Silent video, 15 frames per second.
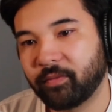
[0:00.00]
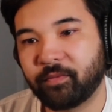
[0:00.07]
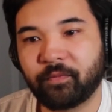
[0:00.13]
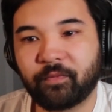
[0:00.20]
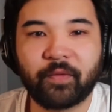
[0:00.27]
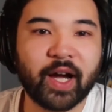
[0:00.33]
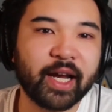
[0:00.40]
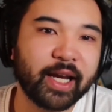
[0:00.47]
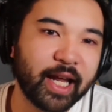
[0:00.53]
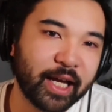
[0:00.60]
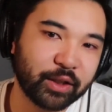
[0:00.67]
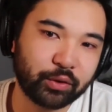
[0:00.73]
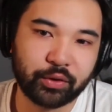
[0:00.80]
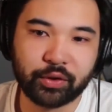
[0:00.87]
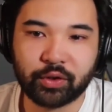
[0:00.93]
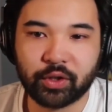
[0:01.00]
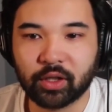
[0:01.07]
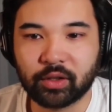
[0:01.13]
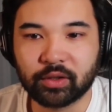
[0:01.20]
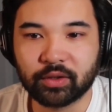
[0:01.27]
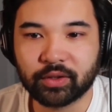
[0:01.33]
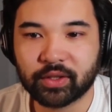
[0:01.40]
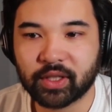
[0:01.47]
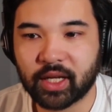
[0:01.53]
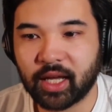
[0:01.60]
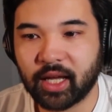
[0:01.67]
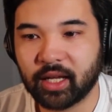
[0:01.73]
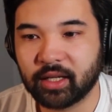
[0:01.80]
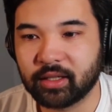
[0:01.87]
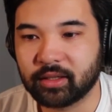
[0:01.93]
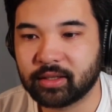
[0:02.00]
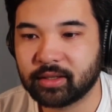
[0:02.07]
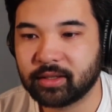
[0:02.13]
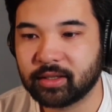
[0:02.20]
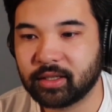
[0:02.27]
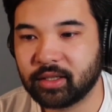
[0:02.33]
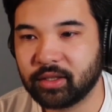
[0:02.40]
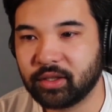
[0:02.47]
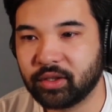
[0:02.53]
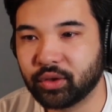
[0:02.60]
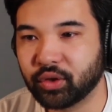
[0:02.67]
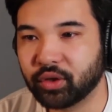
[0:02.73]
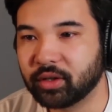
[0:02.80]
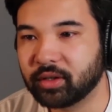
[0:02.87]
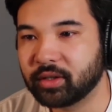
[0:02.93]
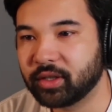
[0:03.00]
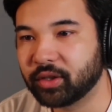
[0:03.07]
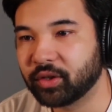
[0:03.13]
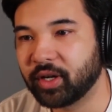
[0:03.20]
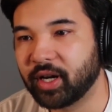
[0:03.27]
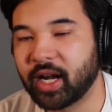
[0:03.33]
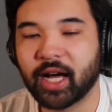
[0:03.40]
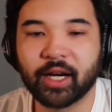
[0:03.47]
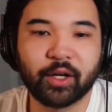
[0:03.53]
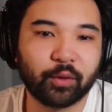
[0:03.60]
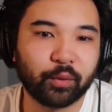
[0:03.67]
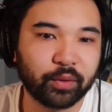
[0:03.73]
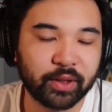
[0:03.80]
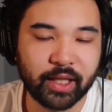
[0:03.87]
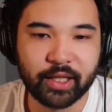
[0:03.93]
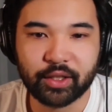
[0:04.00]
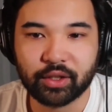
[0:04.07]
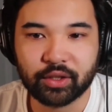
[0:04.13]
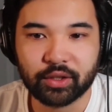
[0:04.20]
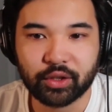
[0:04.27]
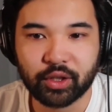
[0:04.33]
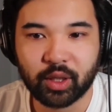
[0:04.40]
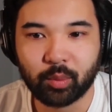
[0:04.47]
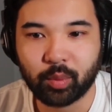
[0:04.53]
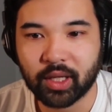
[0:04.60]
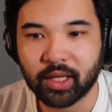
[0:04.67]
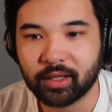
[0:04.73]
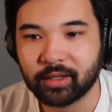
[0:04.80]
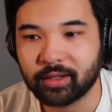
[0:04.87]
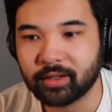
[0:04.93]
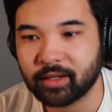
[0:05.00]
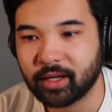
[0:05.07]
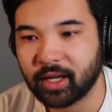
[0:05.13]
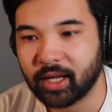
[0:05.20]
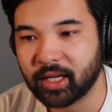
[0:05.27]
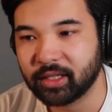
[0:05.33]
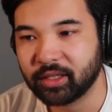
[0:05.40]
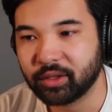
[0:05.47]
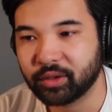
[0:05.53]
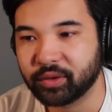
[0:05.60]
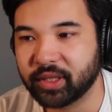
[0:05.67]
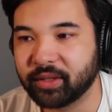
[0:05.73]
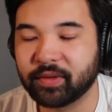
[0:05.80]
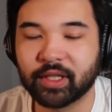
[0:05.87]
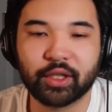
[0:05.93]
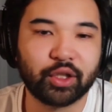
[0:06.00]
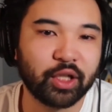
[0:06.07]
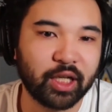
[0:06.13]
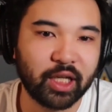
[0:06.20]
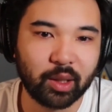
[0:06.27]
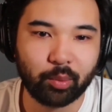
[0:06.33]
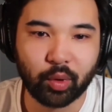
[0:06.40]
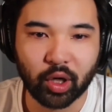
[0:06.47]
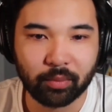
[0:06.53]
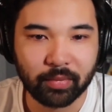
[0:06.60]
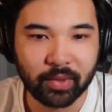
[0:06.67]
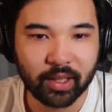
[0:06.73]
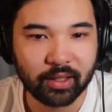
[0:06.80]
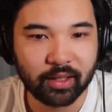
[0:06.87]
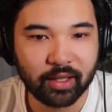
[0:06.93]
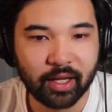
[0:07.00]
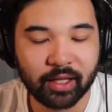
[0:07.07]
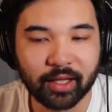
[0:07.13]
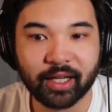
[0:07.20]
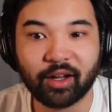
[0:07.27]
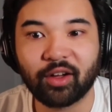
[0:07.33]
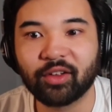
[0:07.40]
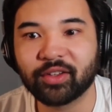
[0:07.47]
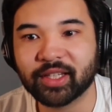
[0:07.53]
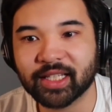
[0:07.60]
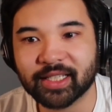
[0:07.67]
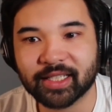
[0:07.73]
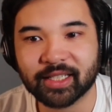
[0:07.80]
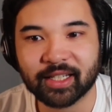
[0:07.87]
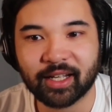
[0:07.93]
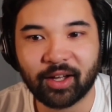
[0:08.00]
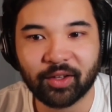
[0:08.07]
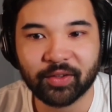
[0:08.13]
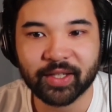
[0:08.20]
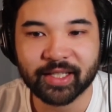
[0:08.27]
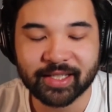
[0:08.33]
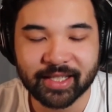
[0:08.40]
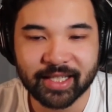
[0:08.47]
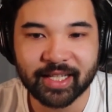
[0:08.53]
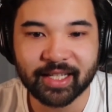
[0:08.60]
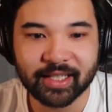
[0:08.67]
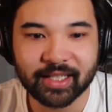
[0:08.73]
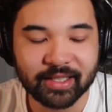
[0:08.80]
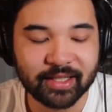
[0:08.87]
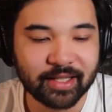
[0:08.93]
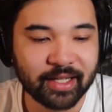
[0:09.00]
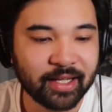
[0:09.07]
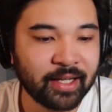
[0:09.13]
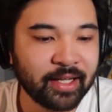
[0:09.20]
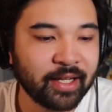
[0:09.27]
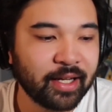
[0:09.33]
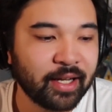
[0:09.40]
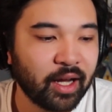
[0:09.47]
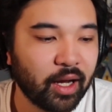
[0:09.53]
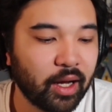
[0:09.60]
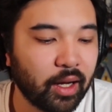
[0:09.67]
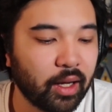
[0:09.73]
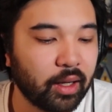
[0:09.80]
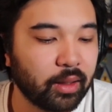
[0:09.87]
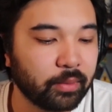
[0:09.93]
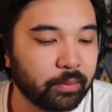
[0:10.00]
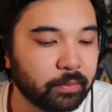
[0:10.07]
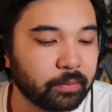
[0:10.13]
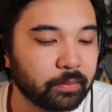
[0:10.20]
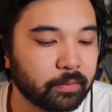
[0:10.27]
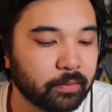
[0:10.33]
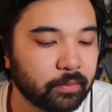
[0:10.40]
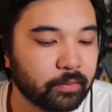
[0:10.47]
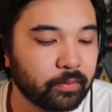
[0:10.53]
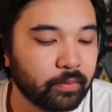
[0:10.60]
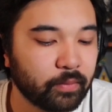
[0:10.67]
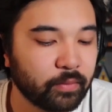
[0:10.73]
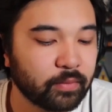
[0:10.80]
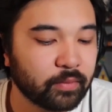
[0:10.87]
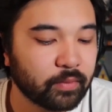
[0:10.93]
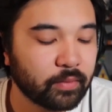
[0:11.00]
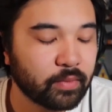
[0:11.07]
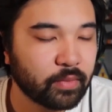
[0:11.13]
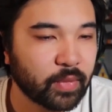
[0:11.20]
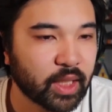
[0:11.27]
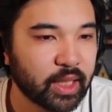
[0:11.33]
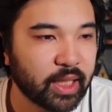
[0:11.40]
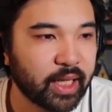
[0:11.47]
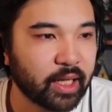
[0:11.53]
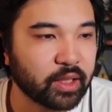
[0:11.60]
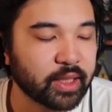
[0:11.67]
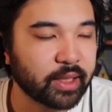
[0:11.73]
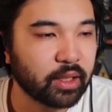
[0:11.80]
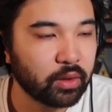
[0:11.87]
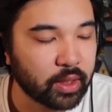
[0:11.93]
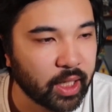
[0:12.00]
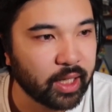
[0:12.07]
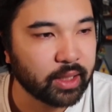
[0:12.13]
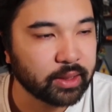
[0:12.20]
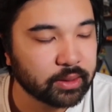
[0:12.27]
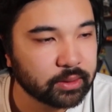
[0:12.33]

financial struggles, and you're not in a relationship, and you live in a shitty apartment, and like all these things. And I was like, okay.